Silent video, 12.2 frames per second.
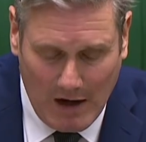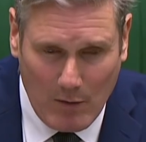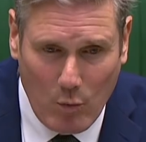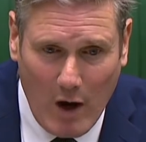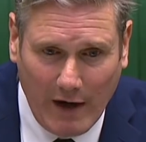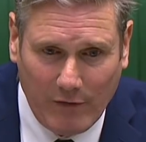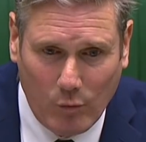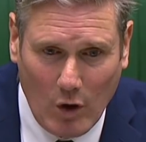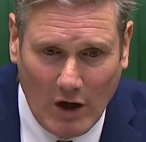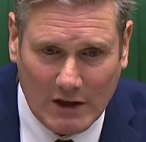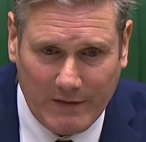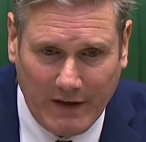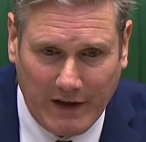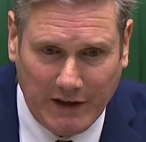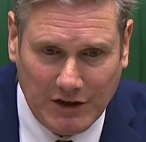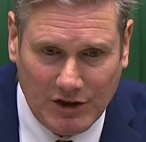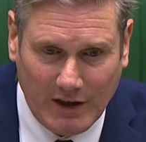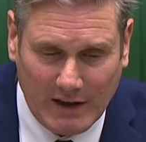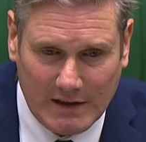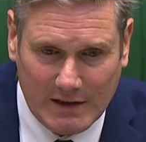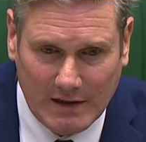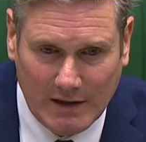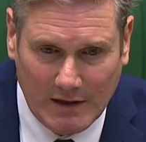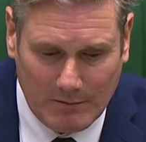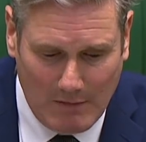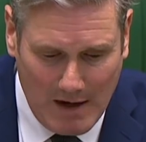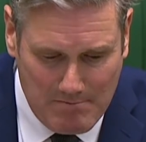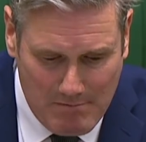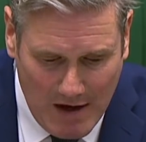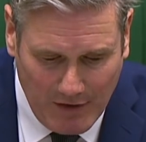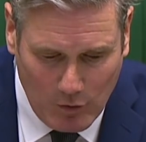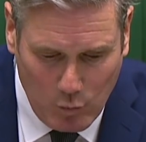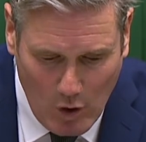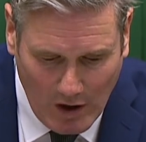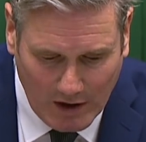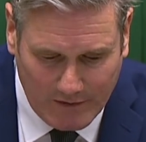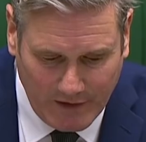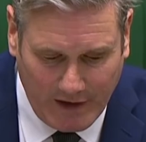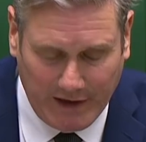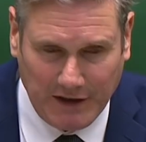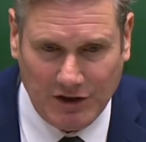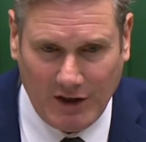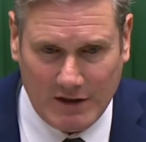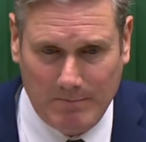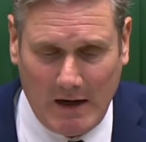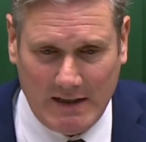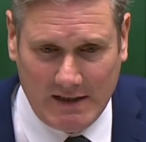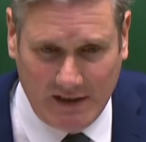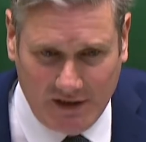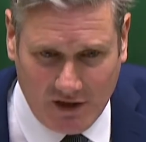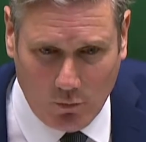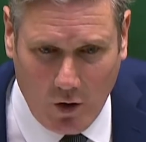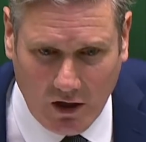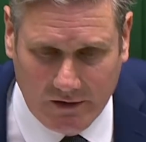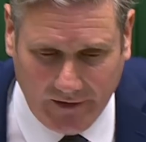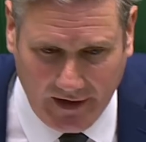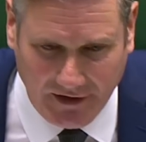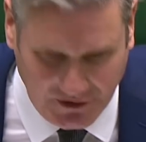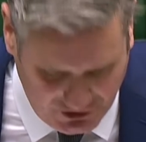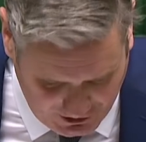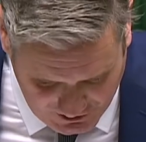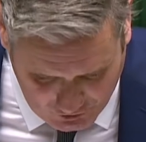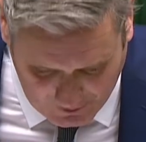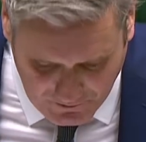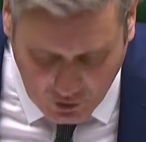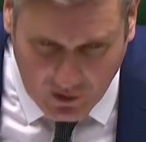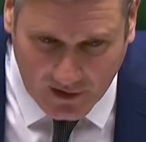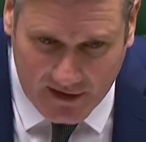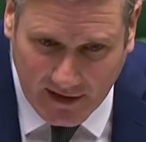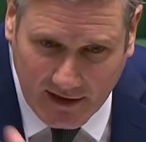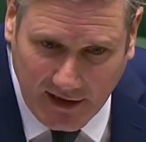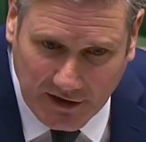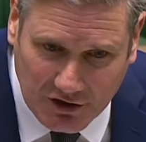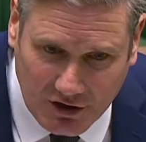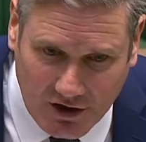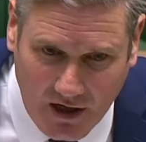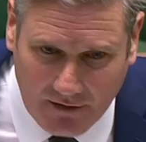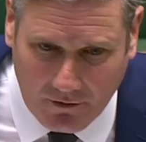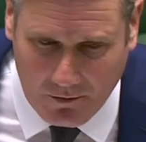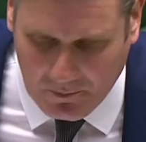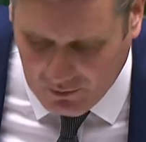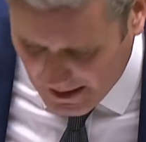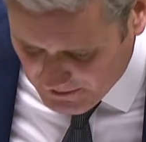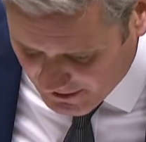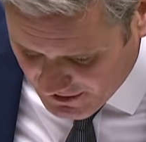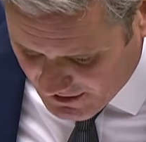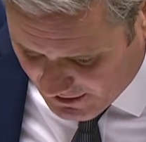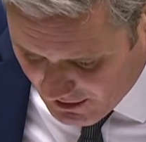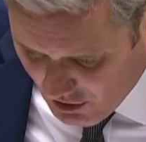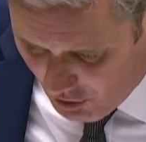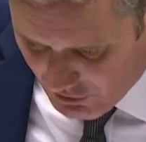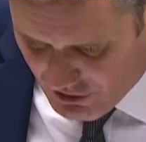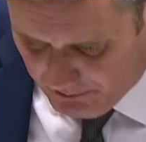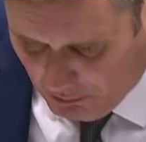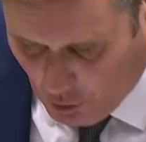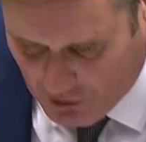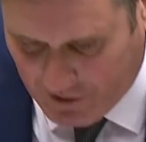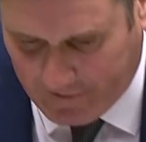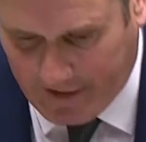My wife works for the NHS. My mother worked for the NHS. My sister works for the NHS. So I'm not going to take lectures from the Prime Minister on supporting